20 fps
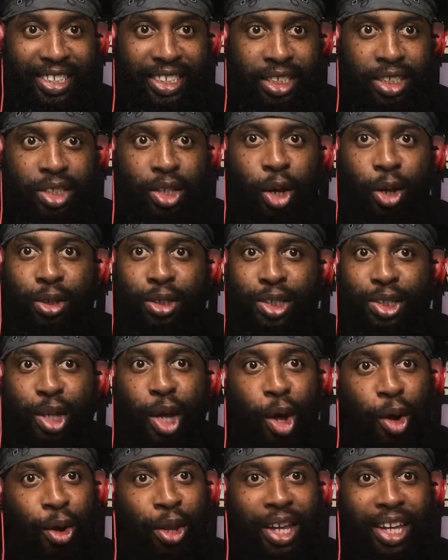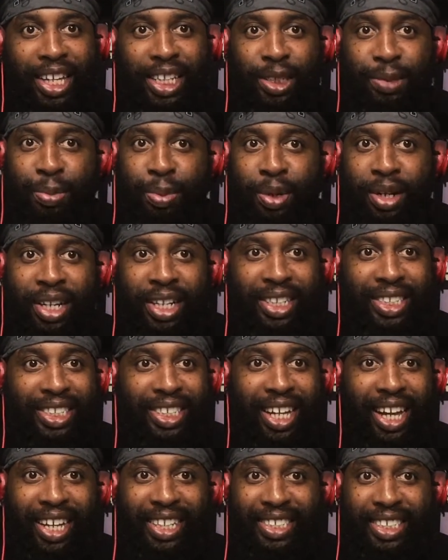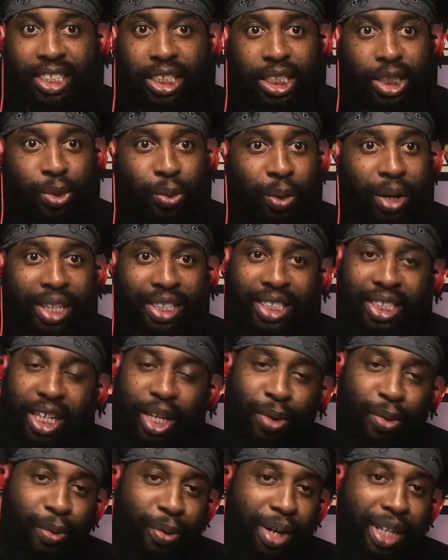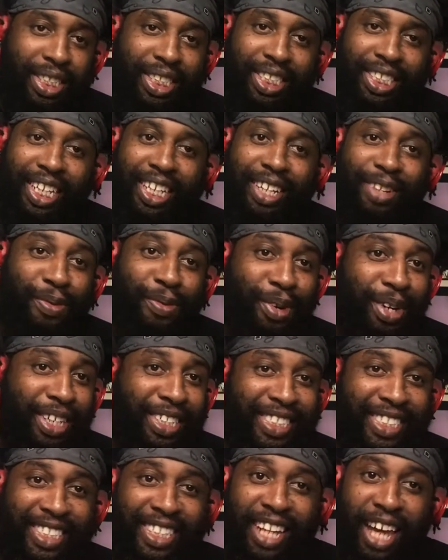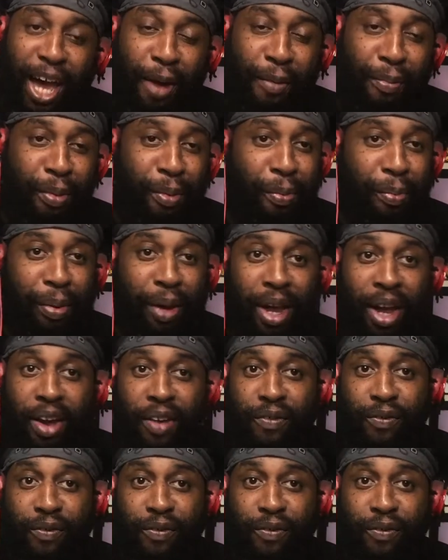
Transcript: So Zola is put into a situation in which she was not prepared